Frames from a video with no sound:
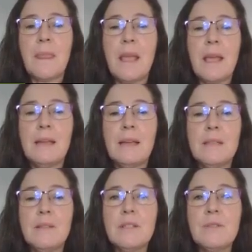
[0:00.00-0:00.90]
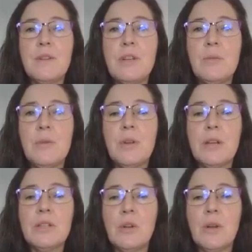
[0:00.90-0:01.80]
and in this video we're going
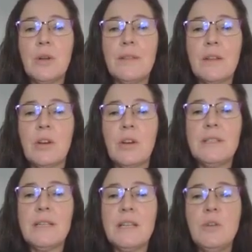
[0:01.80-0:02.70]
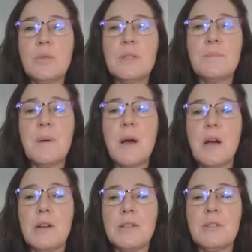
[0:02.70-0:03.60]
to look at the continuous
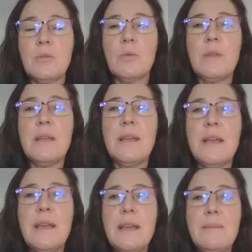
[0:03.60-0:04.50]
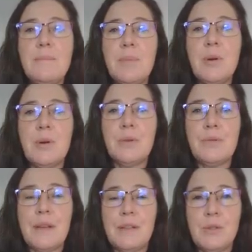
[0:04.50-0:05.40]
past, or the
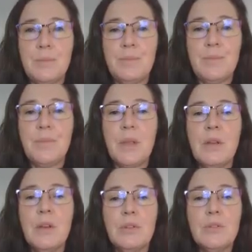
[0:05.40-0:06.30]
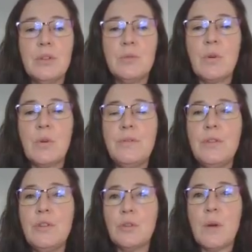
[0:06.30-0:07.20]
Imperfectum. Don't worry if you're
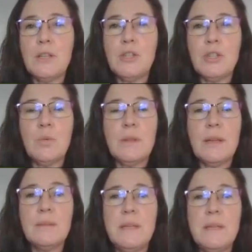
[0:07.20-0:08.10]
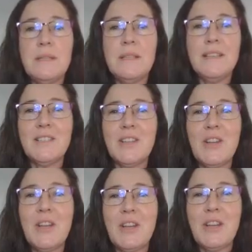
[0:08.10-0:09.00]
not quite sure what that means yet.
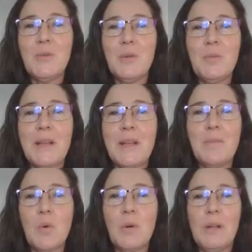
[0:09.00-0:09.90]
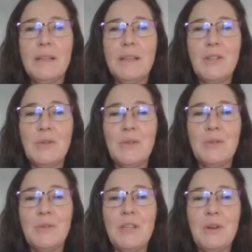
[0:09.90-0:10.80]
It will become more clear during the
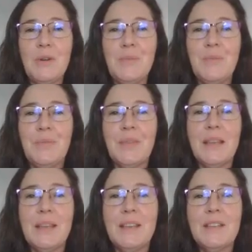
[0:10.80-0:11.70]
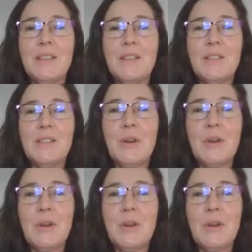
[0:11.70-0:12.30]
video. So,